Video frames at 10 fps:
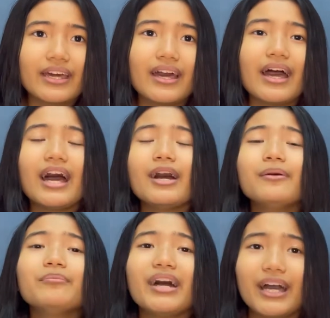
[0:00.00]

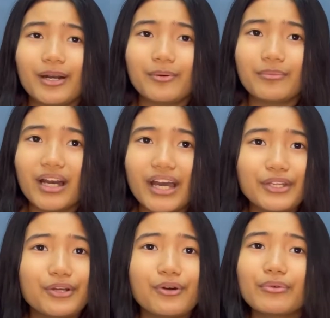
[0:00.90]
Hem, I
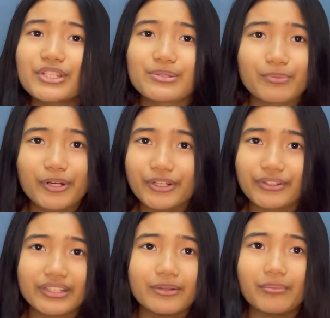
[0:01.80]
know we're smarter
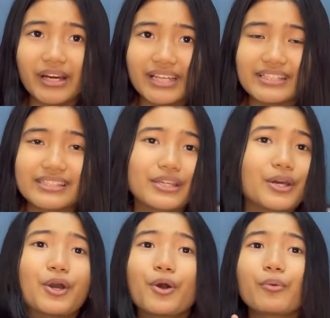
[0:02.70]
than mice.
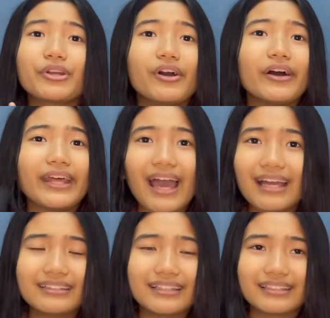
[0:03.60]
We're not
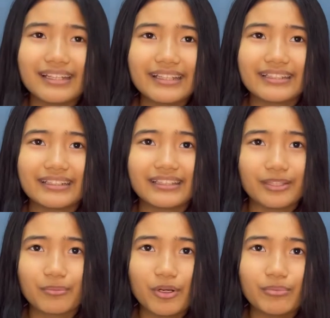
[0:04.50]
acting like it at the
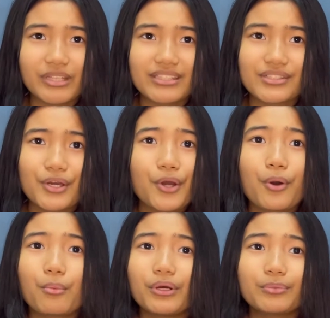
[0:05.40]
moment.
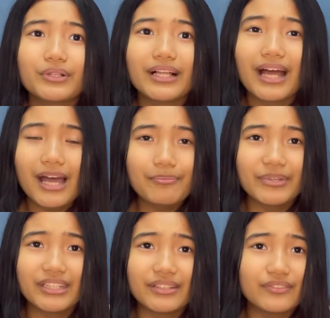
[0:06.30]
What will
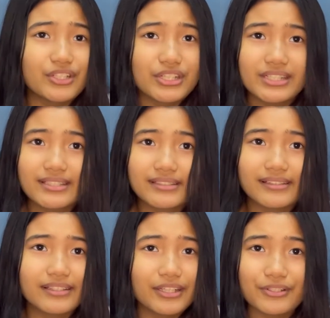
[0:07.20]
happen if the cheese isn't
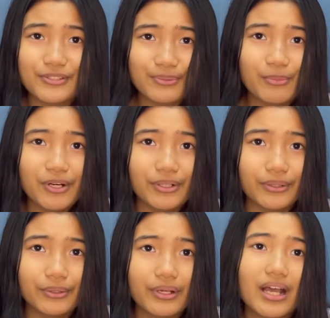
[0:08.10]
here tomorrow?
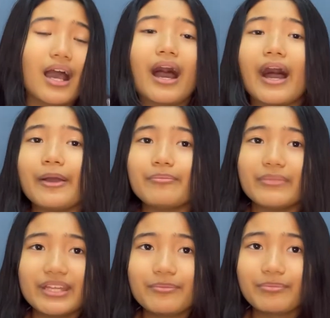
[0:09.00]
I've
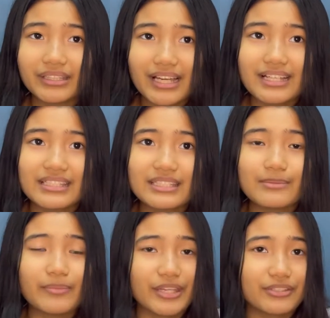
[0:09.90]
made plans
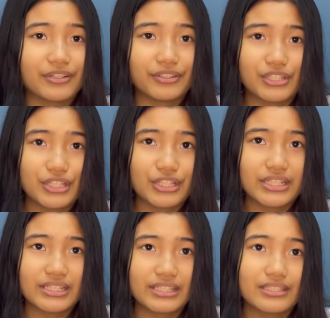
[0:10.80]
based on this
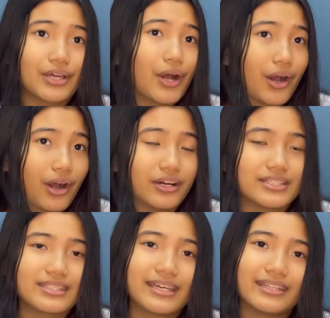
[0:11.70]
cheese, Haw
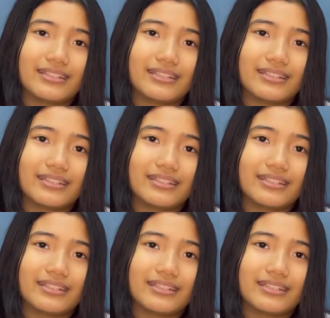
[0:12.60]
said.